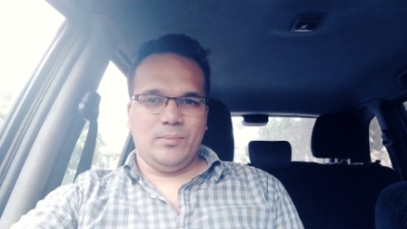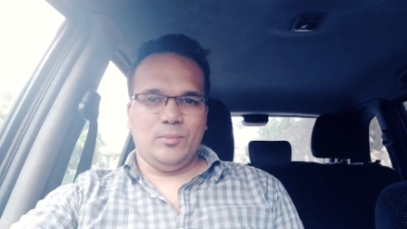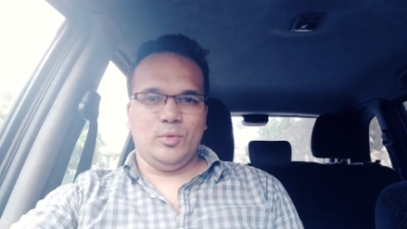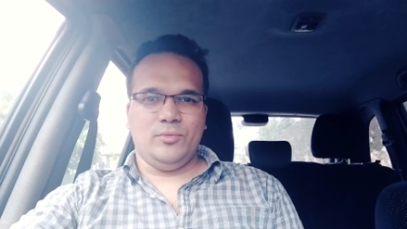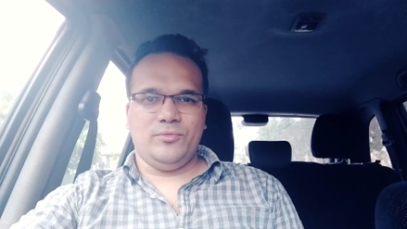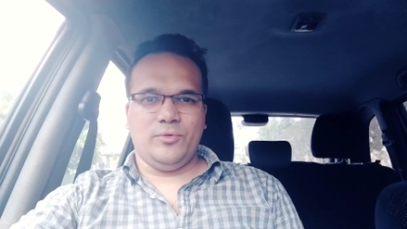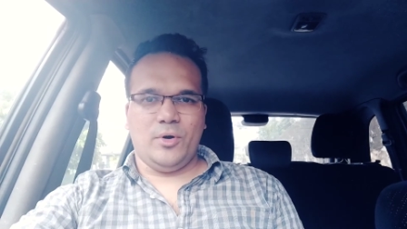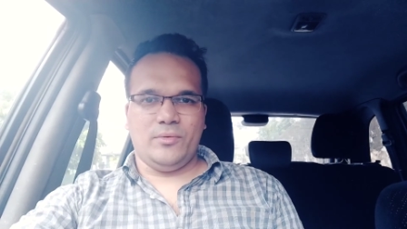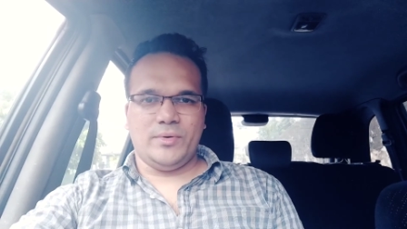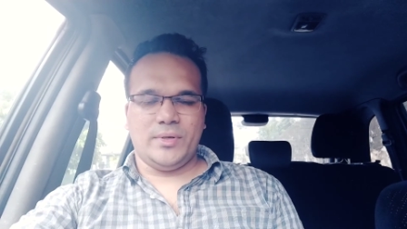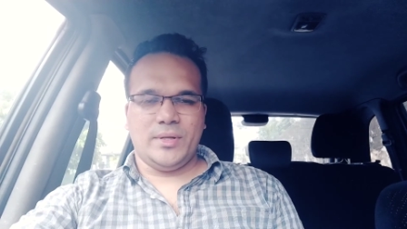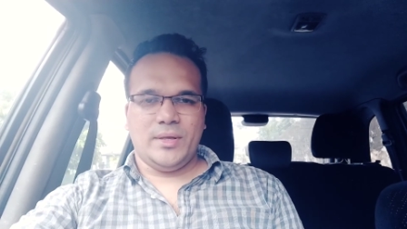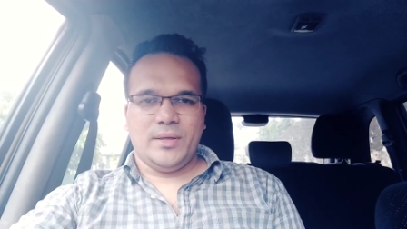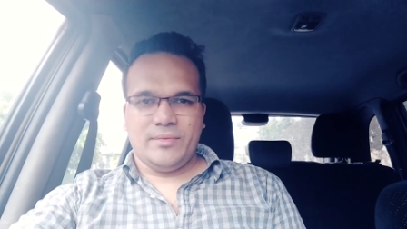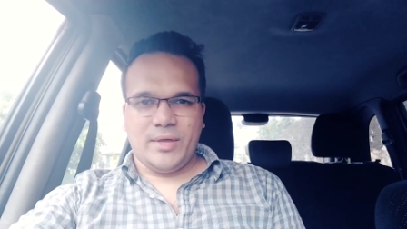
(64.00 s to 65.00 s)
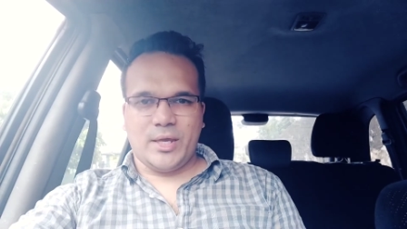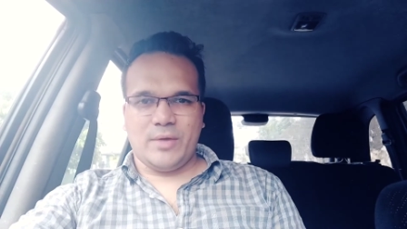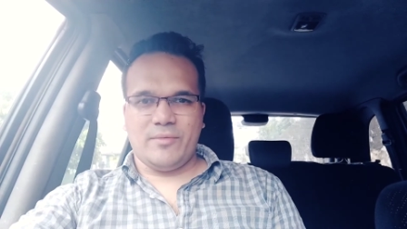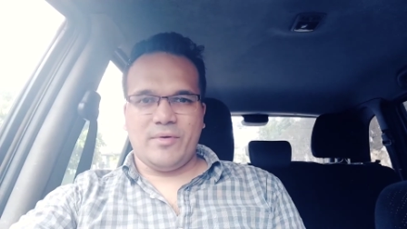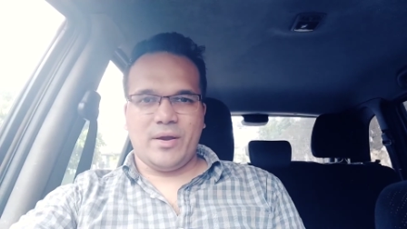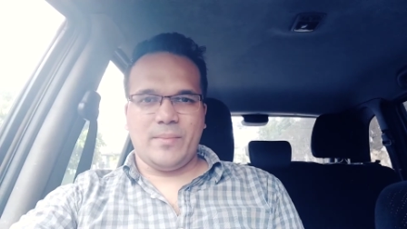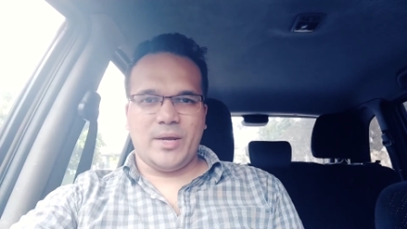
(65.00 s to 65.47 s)
and move forward. Thank
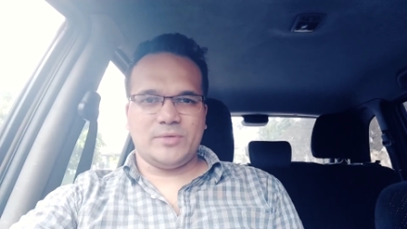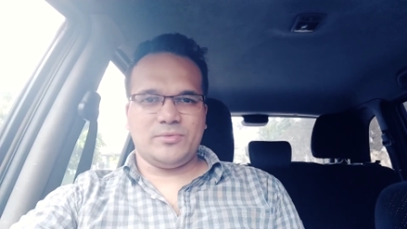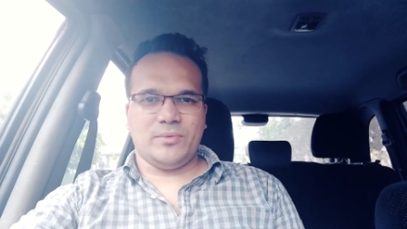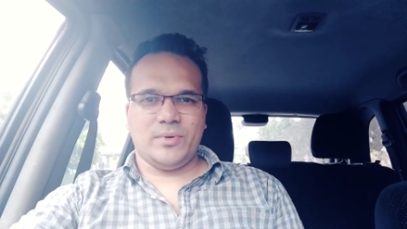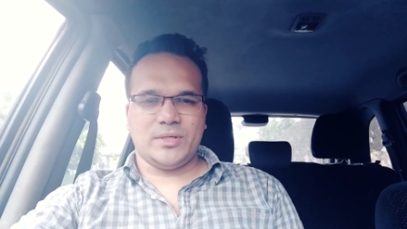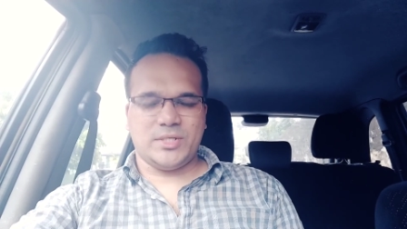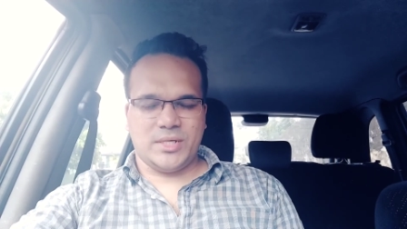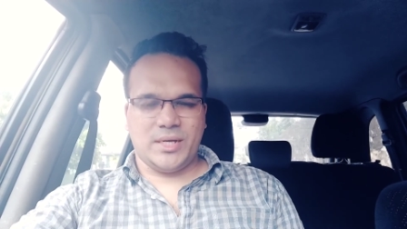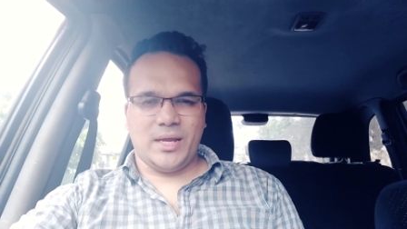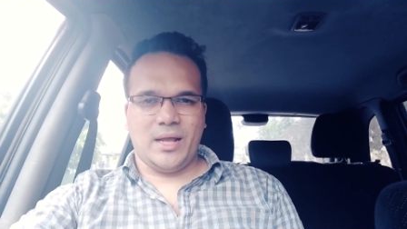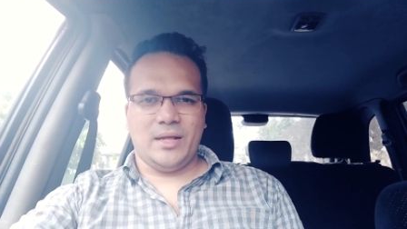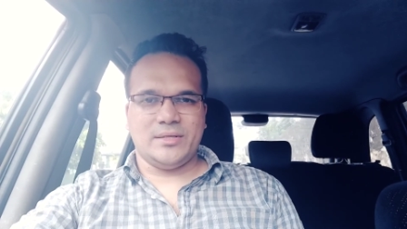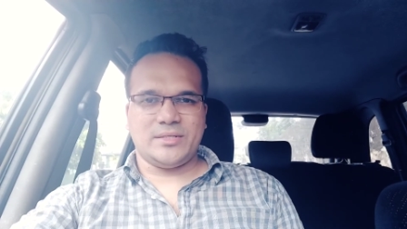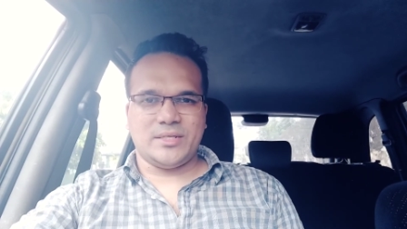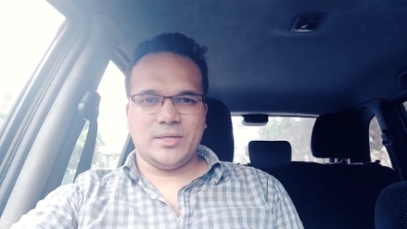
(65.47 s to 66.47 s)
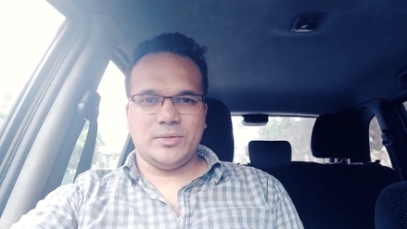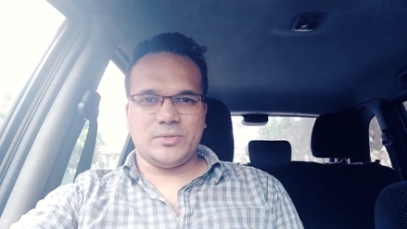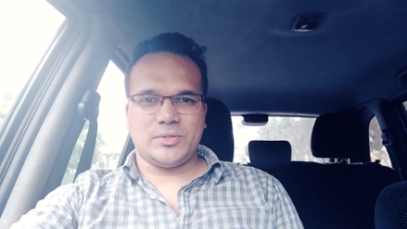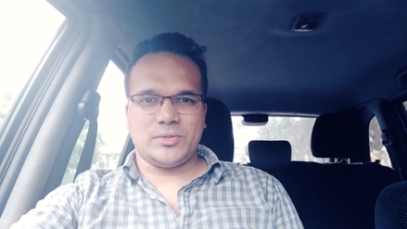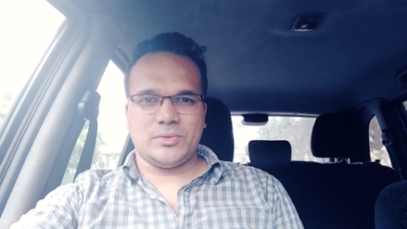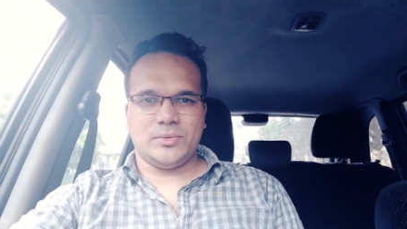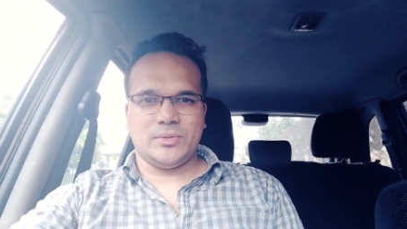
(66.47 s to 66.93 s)
you very much for watching. I'll see you
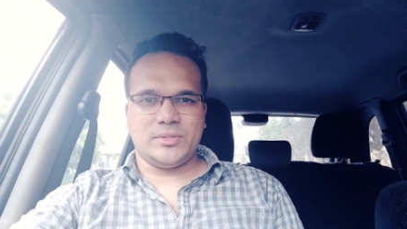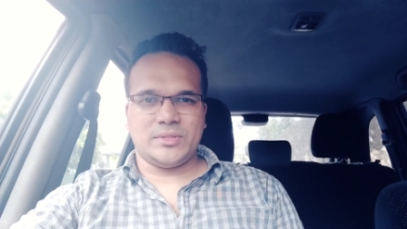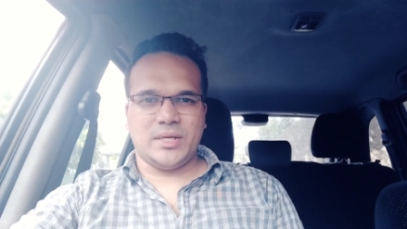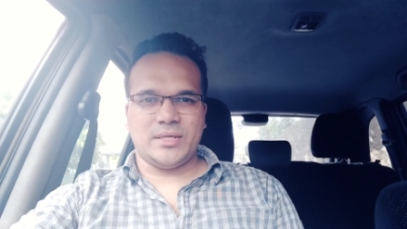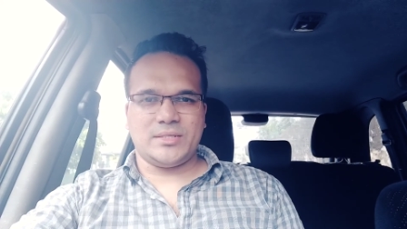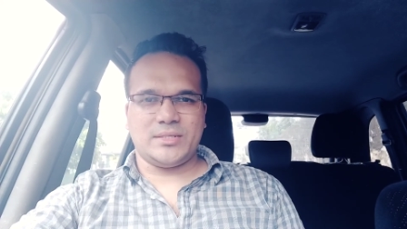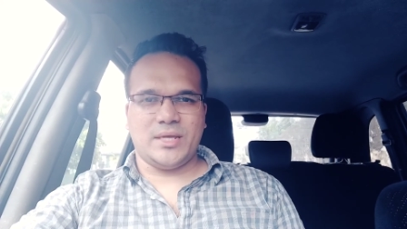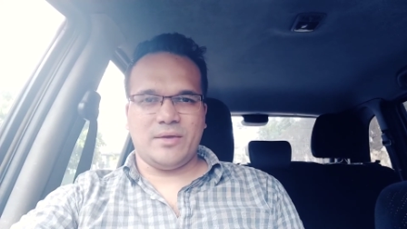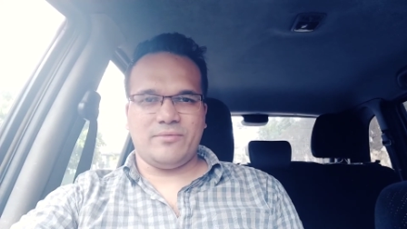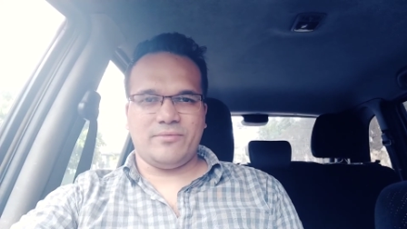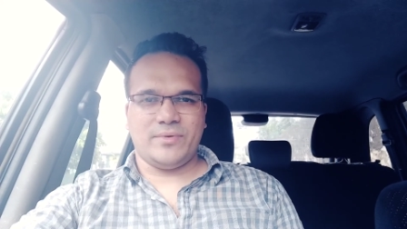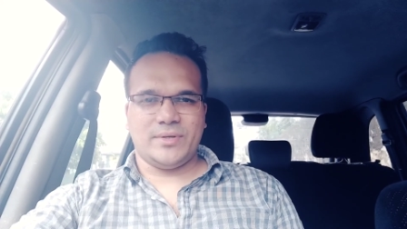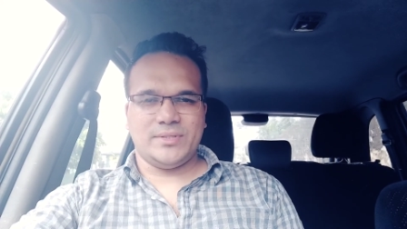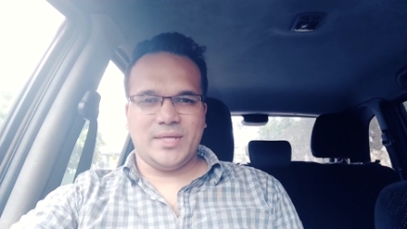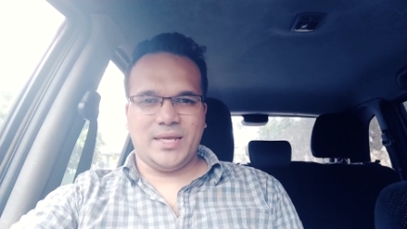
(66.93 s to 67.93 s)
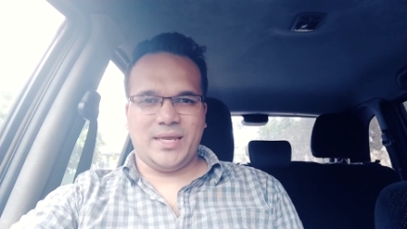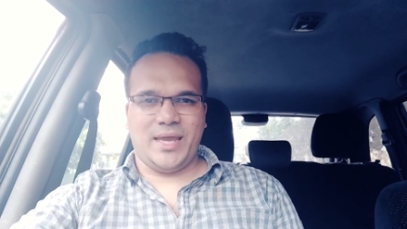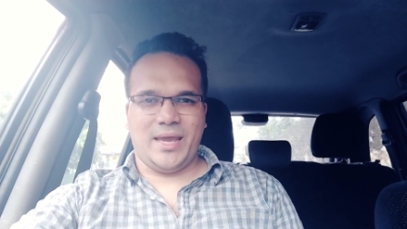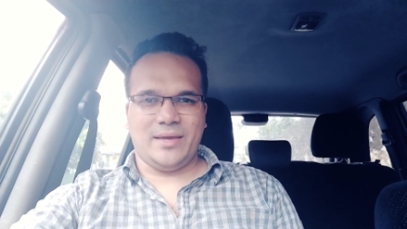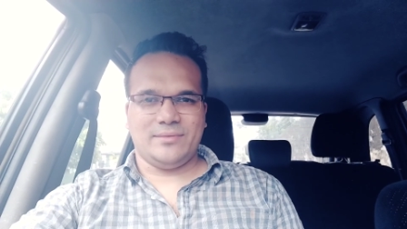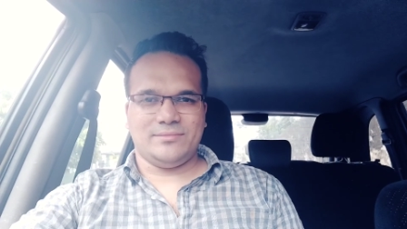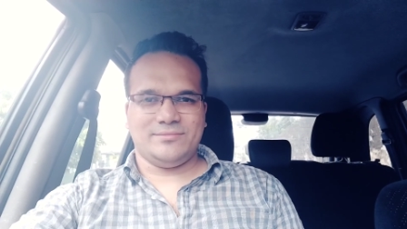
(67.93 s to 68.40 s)
soon. Stay safe. Take
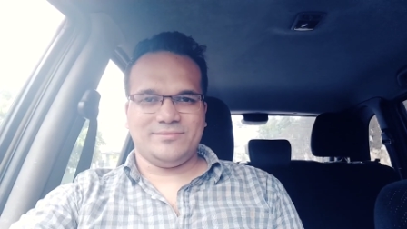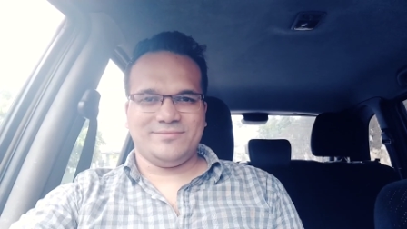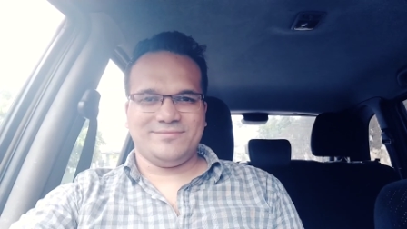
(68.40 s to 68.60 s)
care.